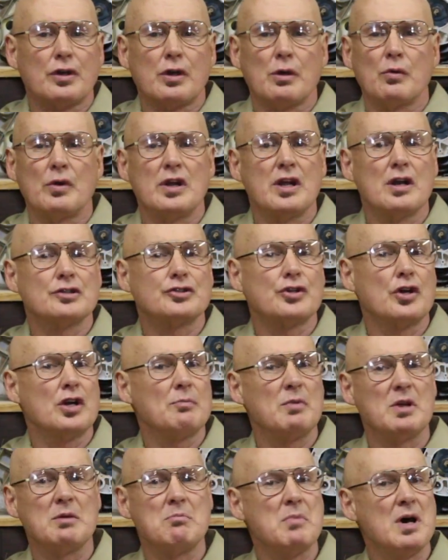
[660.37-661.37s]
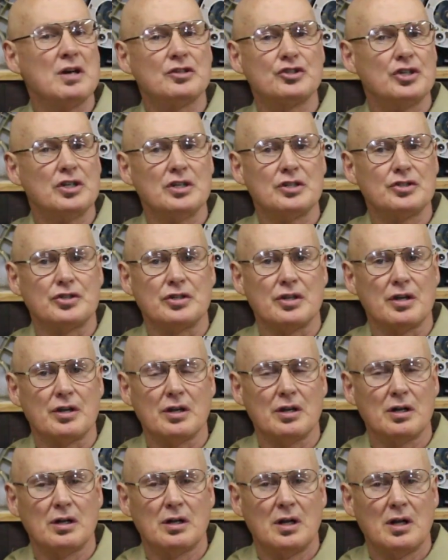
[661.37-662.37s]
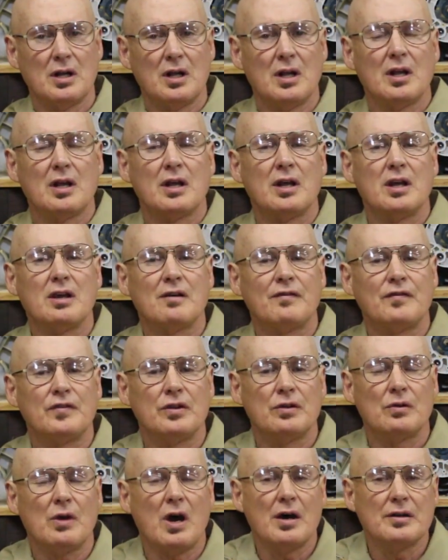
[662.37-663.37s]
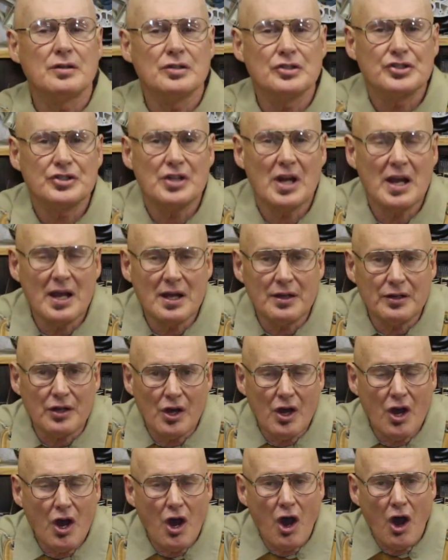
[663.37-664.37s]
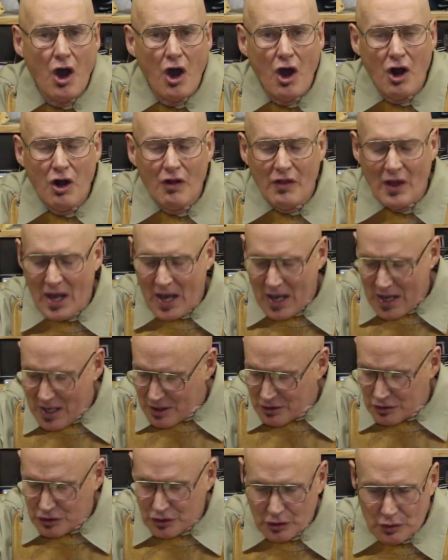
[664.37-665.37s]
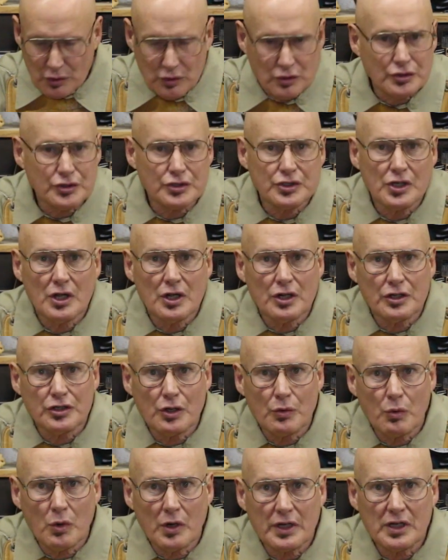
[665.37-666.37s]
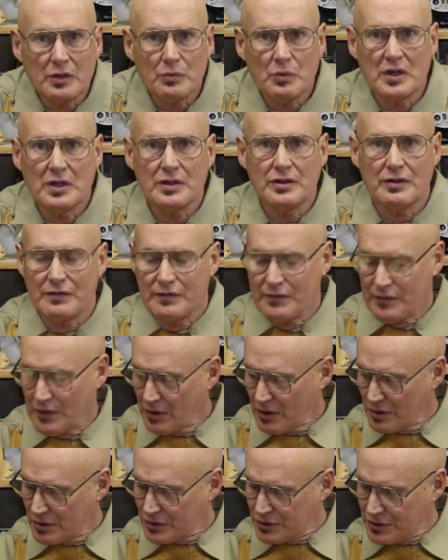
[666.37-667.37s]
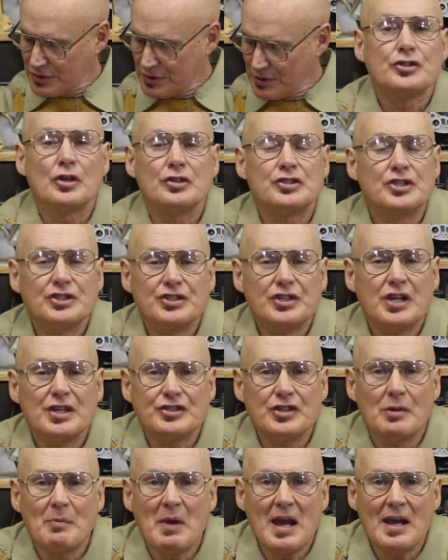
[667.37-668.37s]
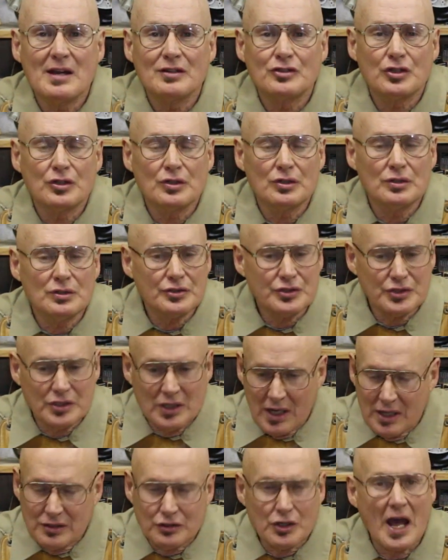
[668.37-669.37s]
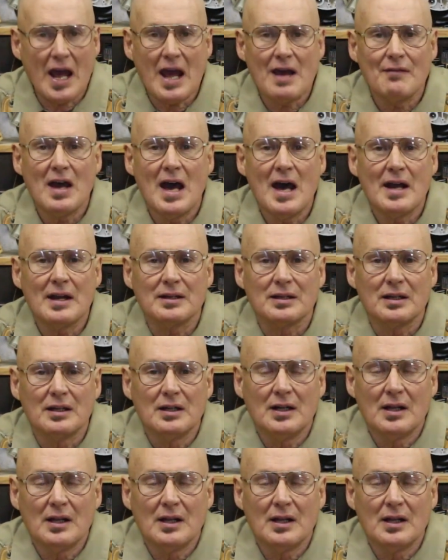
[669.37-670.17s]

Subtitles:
career is going to be much easier if you understand all the hand tools you're working with first. So just get some hand tools and have at it.